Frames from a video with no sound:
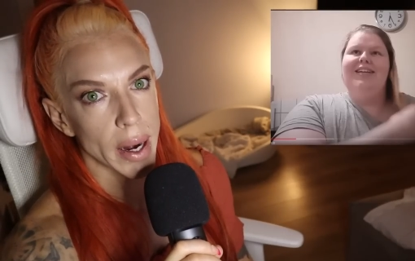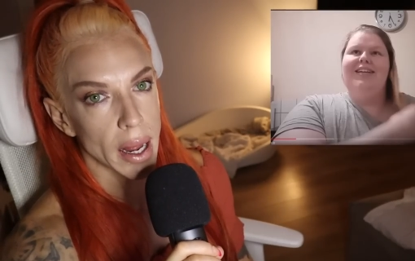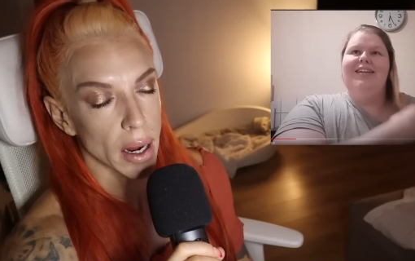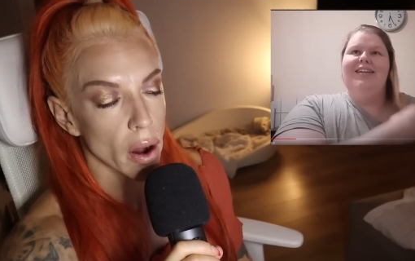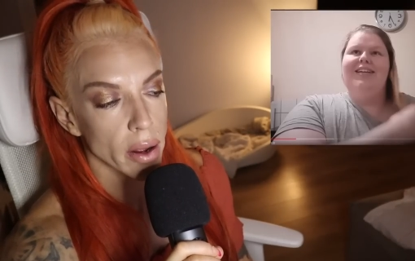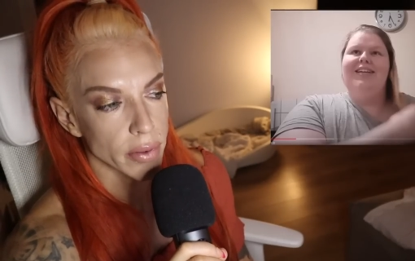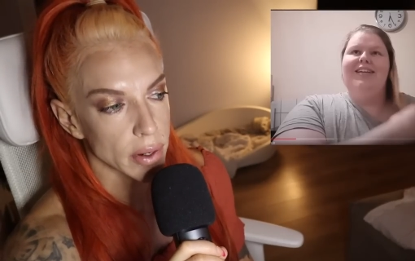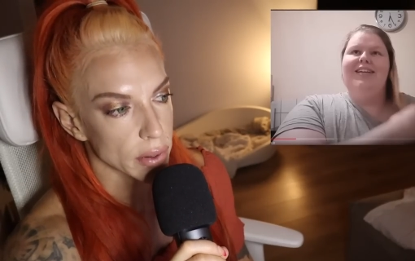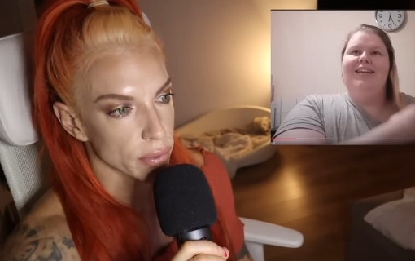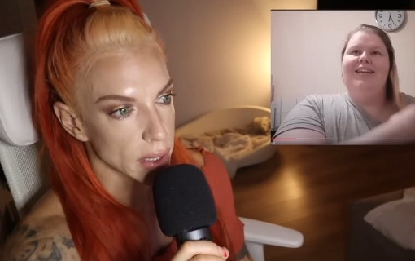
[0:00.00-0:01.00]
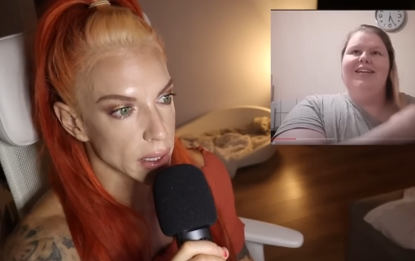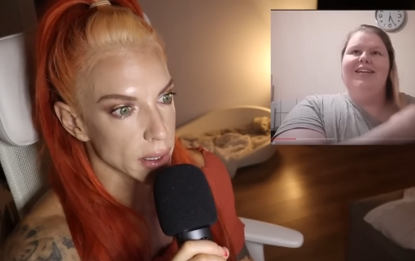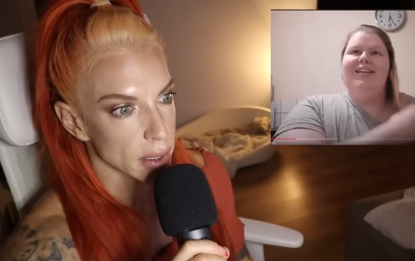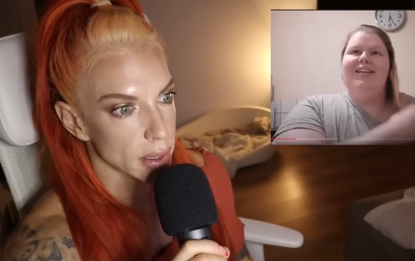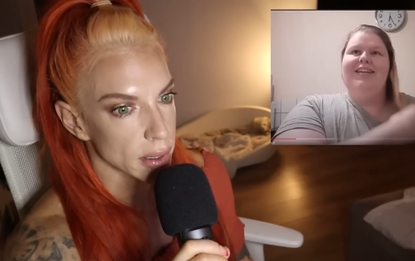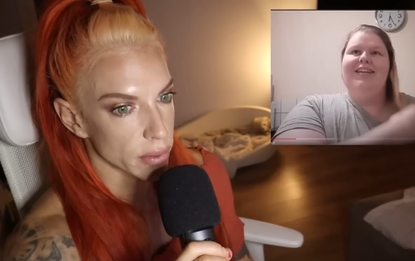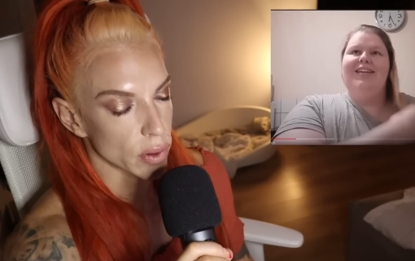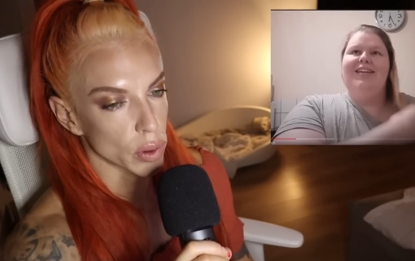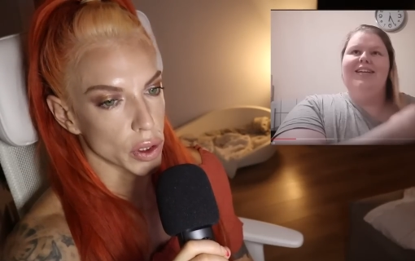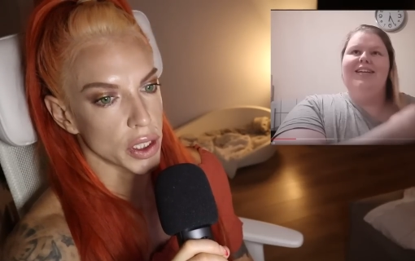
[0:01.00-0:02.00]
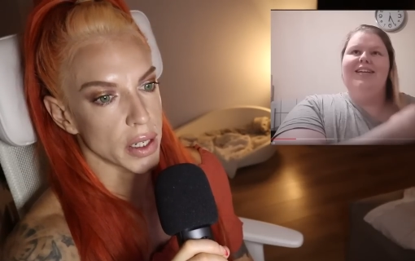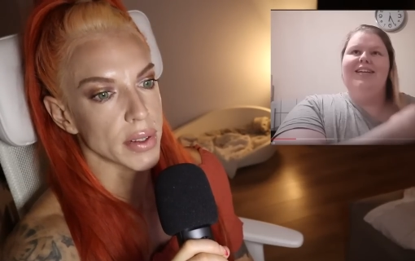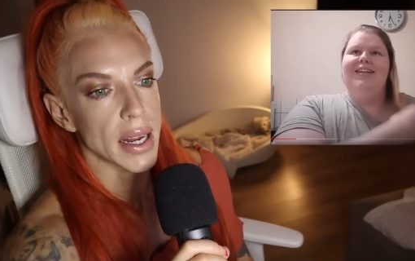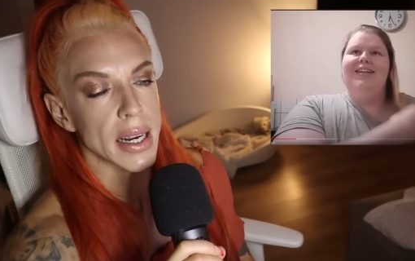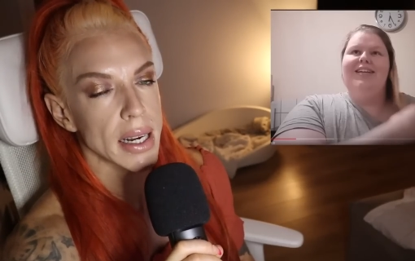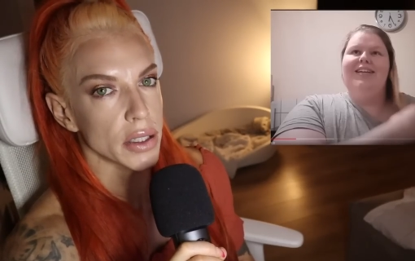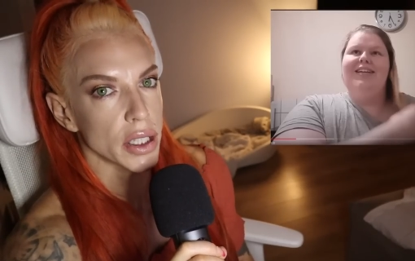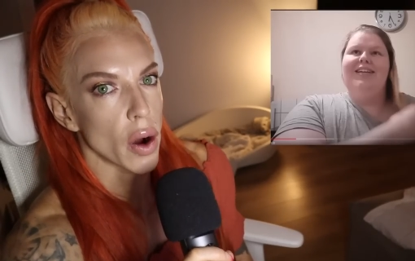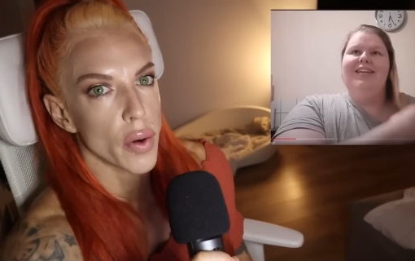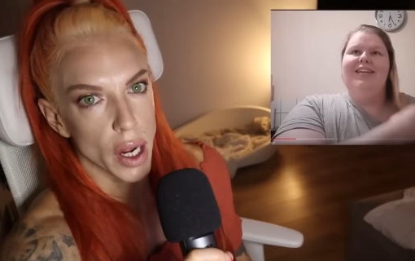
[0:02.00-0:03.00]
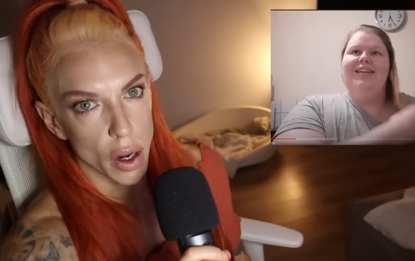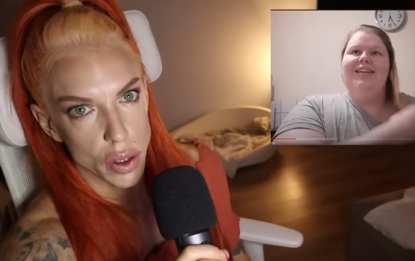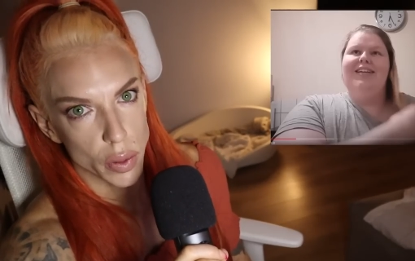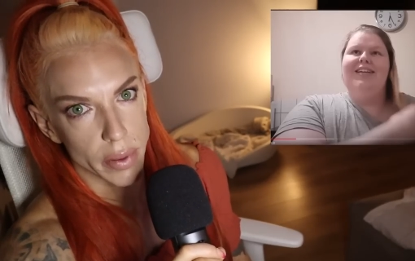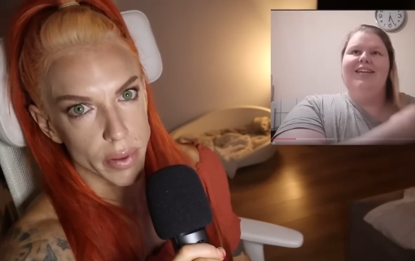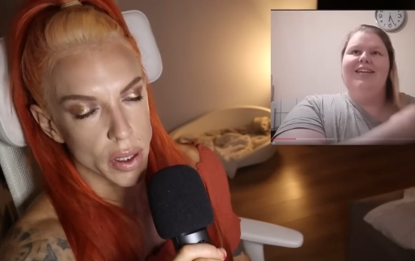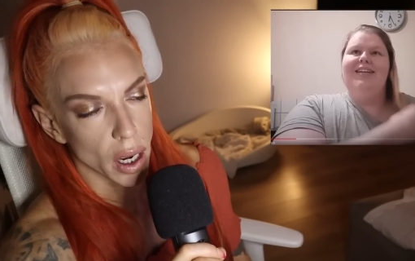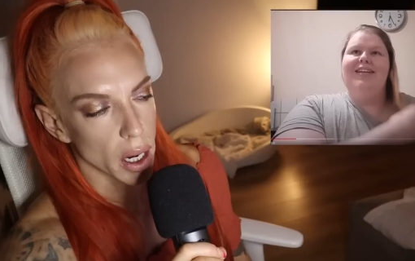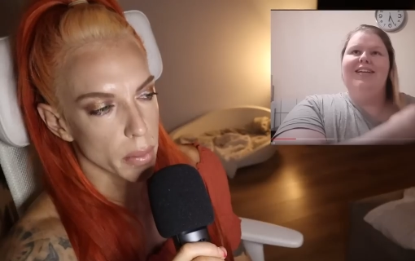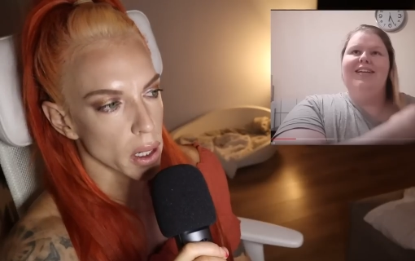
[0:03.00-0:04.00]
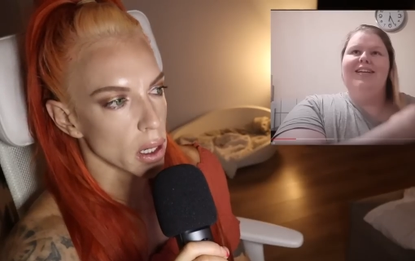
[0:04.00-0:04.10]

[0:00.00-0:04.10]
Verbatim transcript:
Speaker 1: like I find it really difficult to shift, and it literally only goes away with time.